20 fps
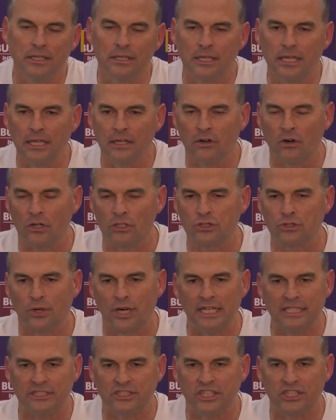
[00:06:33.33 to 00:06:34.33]
in our
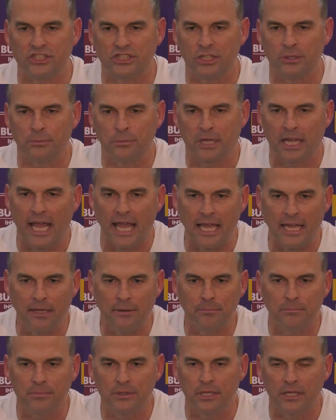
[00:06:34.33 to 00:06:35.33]
transition
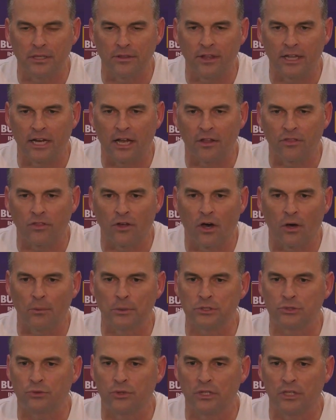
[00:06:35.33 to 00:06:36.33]
game that I thought
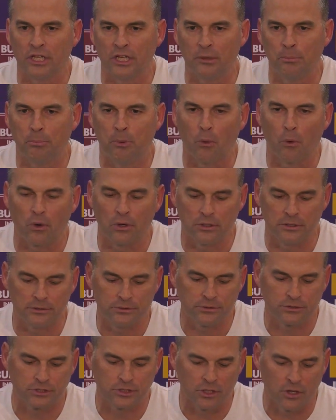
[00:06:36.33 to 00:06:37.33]
was really important.
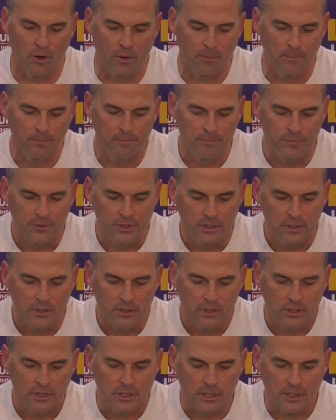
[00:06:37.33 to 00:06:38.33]
So
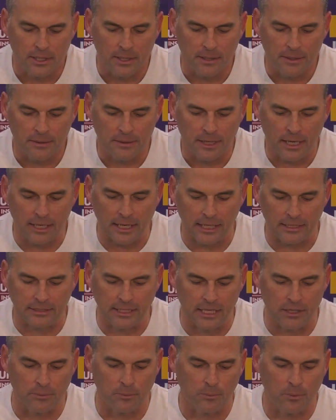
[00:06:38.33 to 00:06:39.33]
I
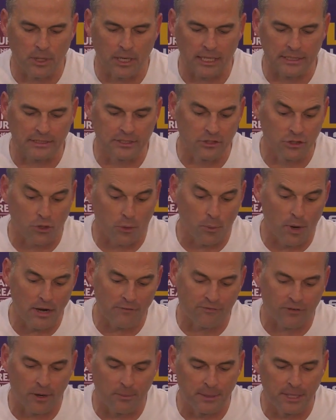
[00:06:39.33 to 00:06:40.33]
think what I took away
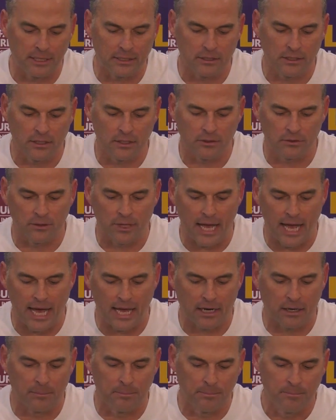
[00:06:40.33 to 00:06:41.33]
from it, you know,
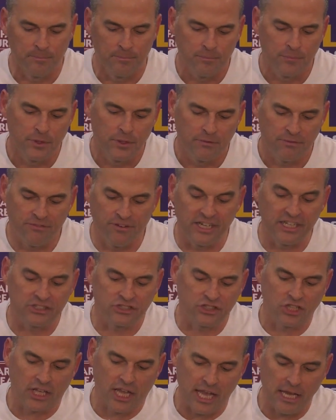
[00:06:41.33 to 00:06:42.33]
Adam
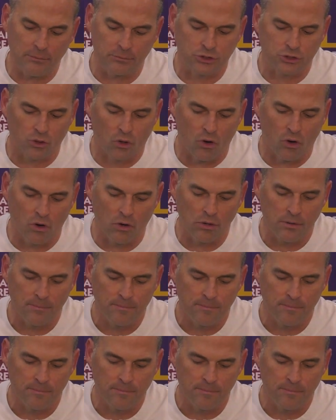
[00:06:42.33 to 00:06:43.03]
finished the game strong.